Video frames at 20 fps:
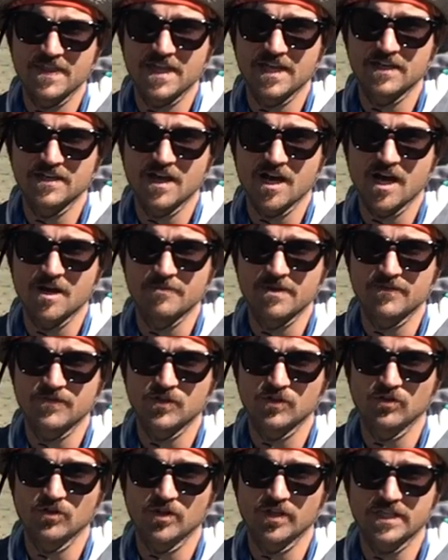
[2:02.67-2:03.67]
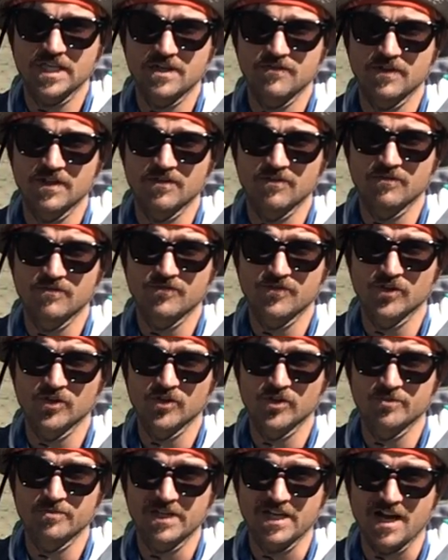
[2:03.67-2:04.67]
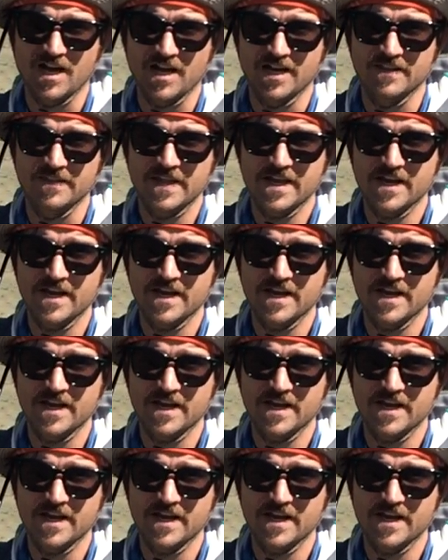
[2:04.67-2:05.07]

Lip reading: then if you look even further behind